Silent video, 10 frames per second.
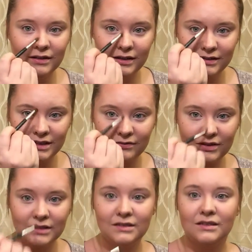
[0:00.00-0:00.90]
a
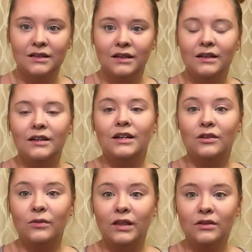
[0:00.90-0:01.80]
difference in
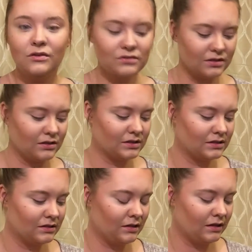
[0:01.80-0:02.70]
the way the nose looks.